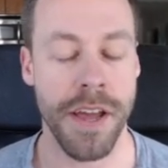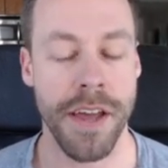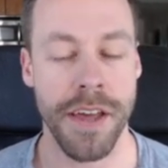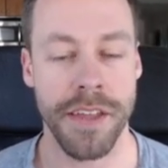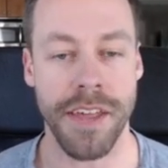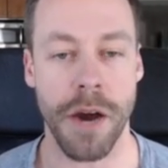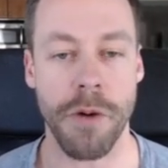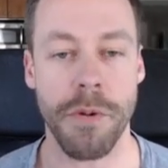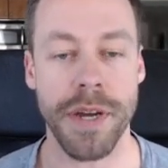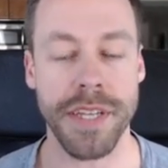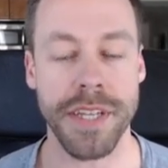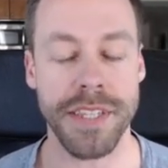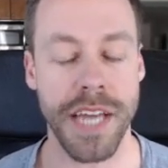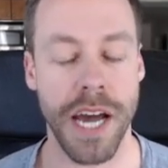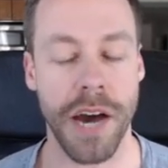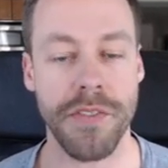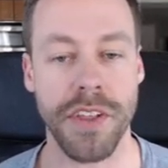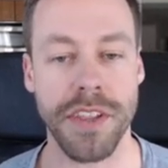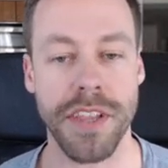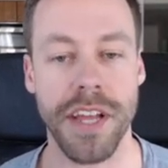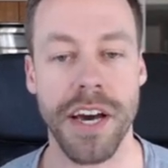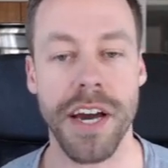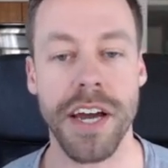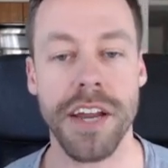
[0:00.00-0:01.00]
That way down
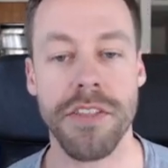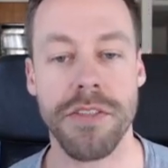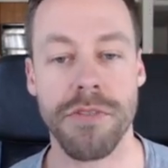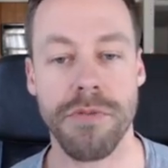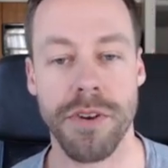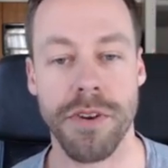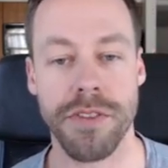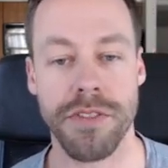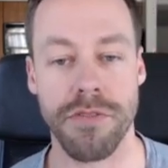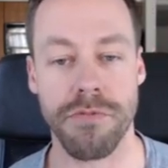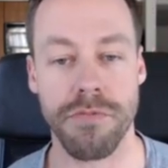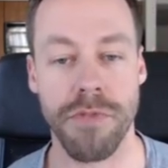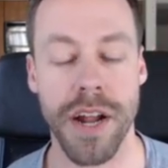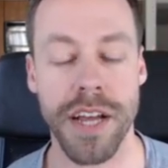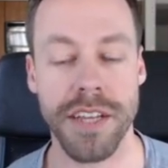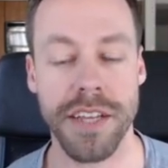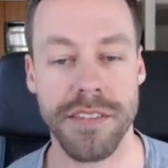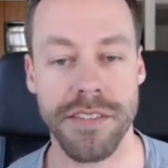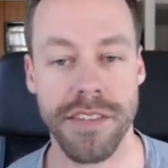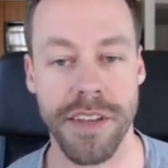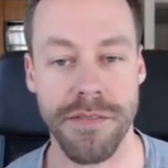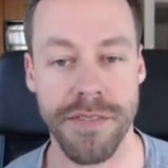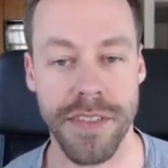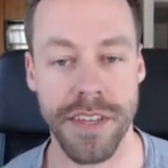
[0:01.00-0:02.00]
the line and throughout the
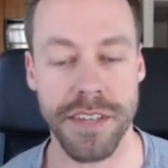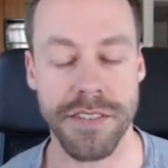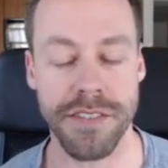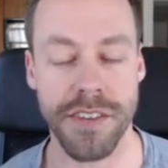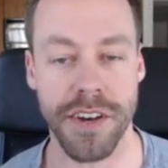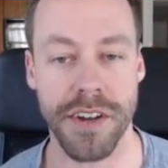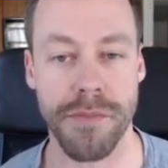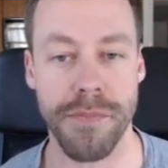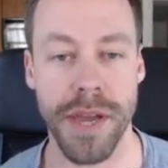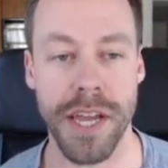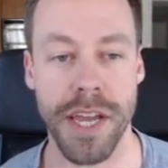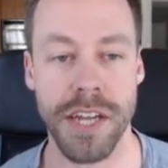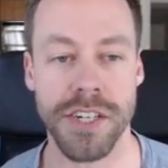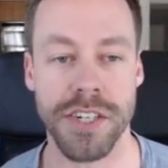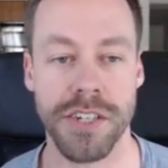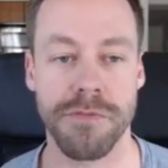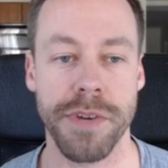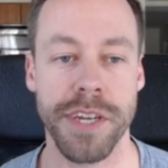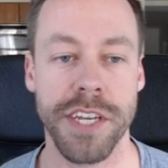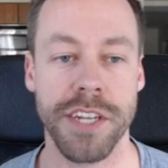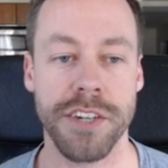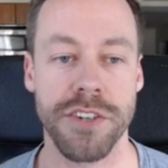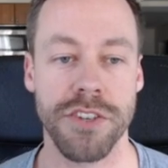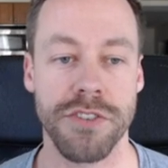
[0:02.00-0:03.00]
rest of this automation,
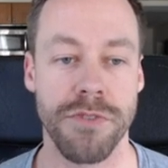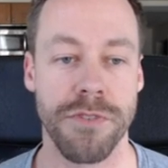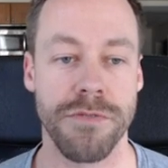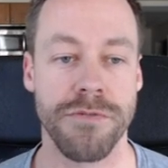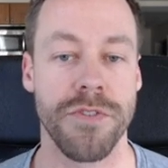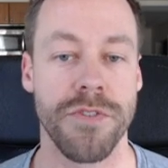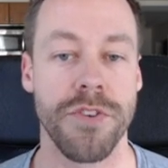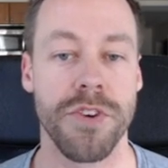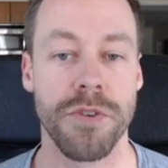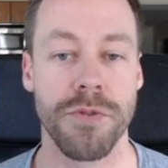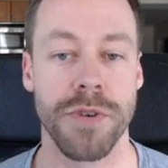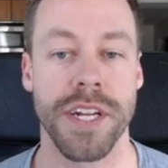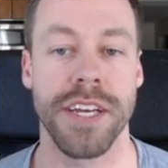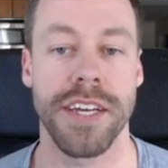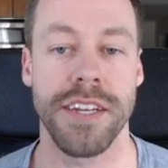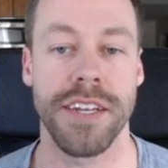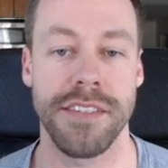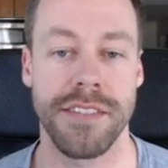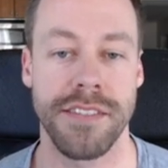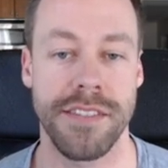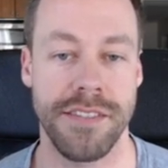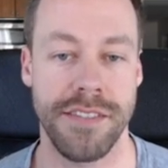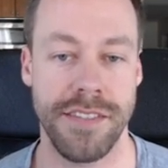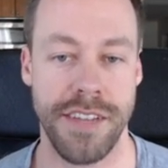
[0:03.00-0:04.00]
we can just refer to it
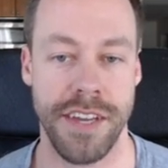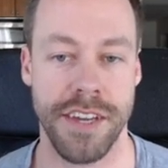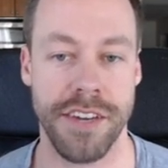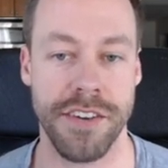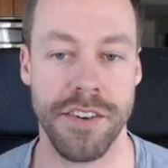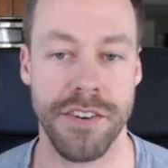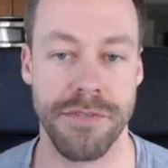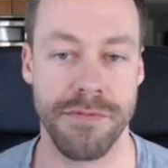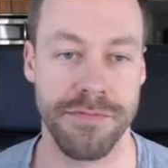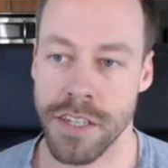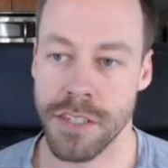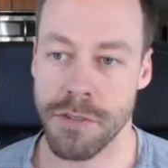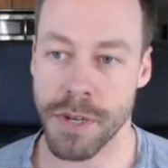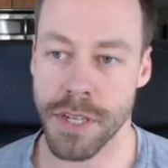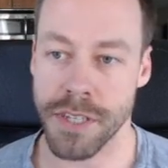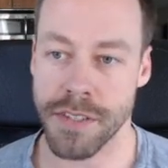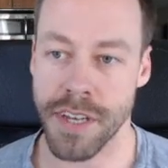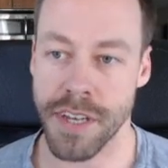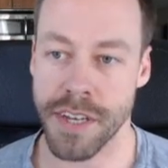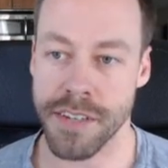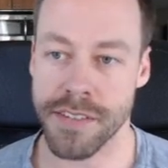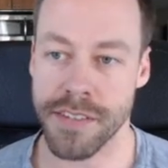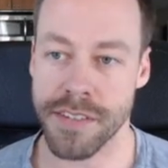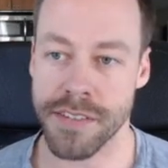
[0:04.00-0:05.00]
as ticker. So we can
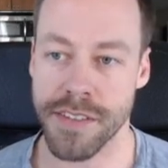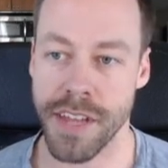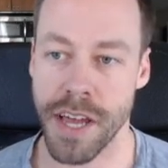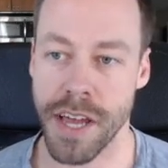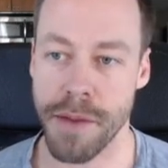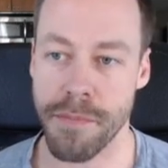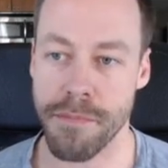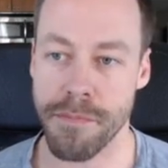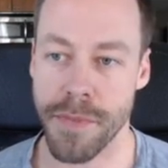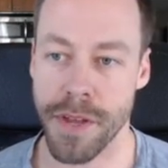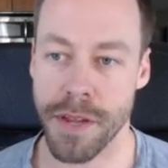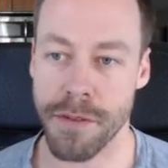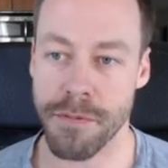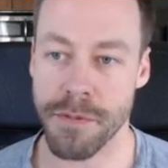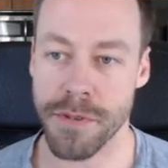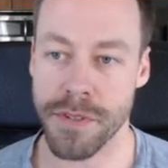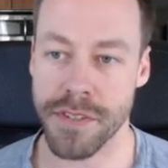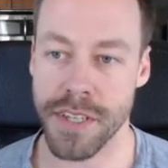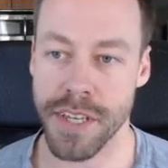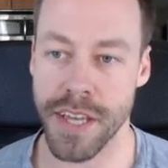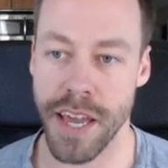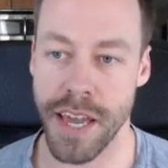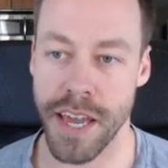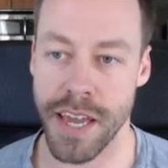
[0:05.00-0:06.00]
test the step and we'll
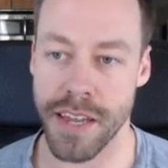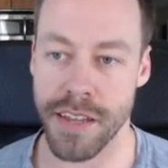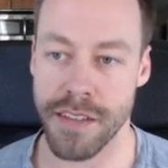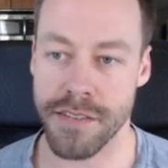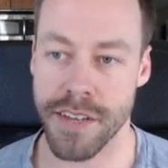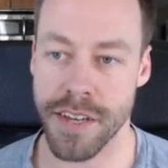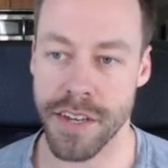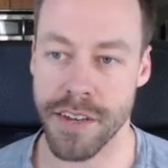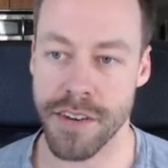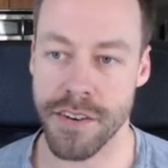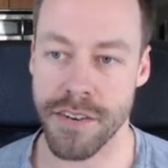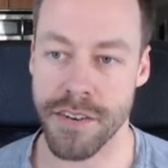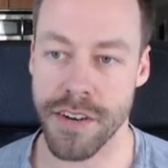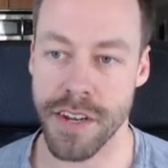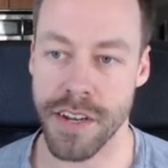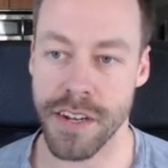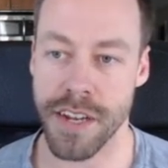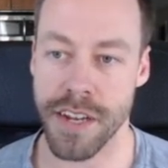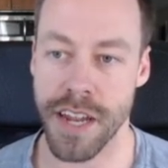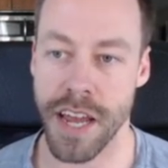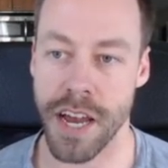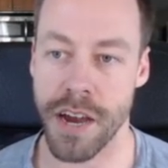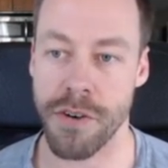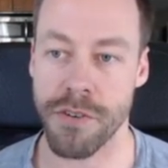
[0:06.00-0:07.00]
see, hey, ticker
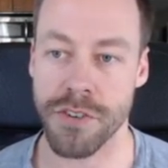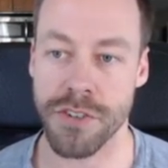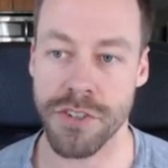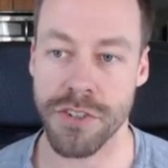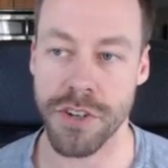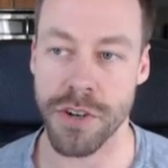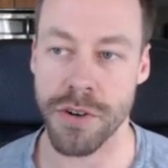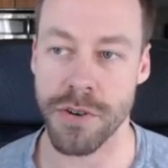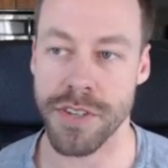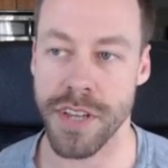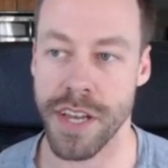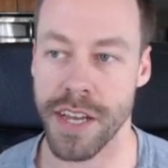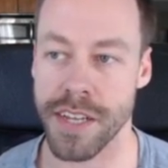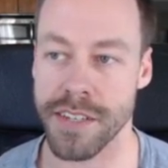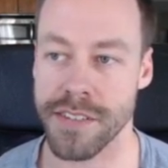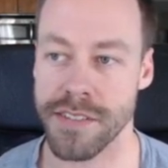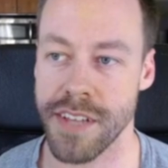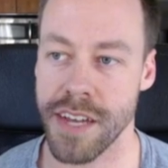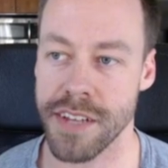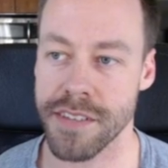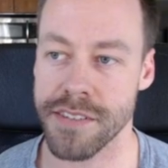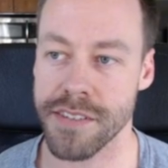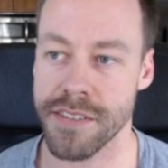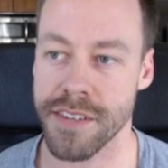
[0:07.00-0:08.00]
now shows as
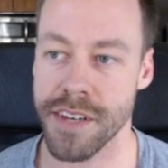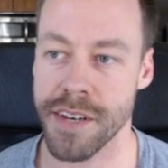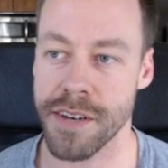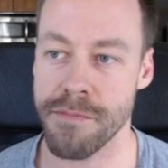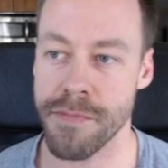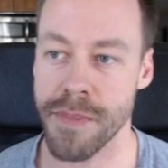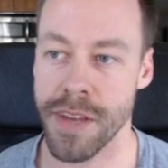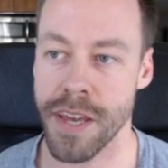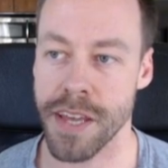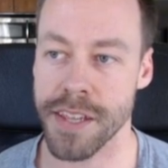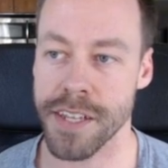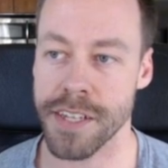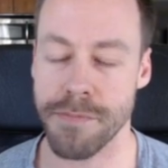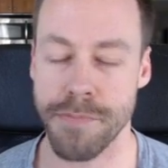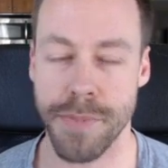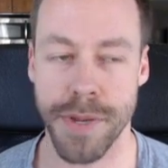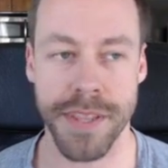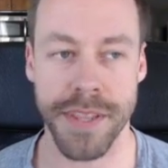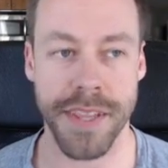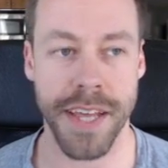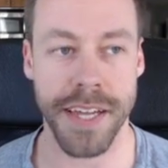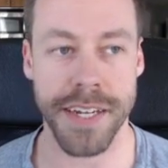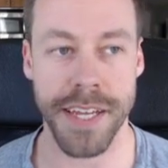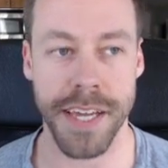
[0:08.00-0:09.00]
Tesla. And let's
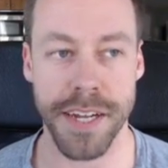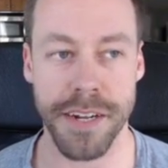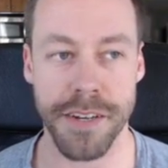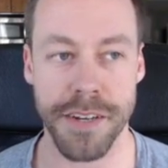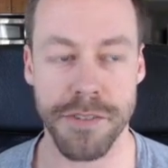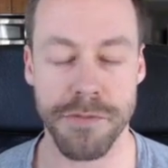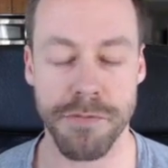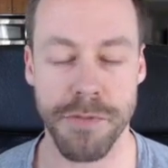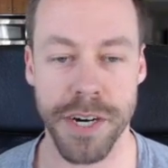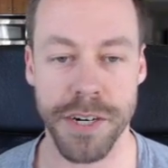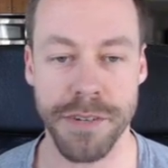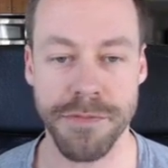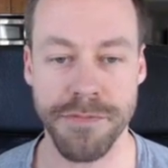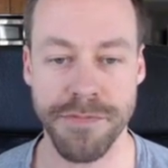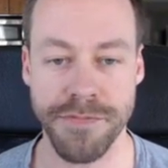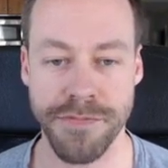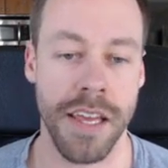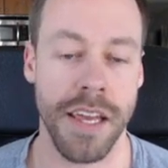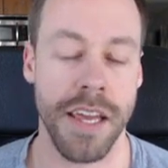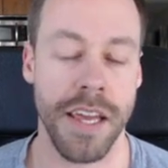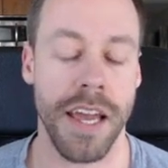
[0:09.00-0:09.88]
pin that data as well.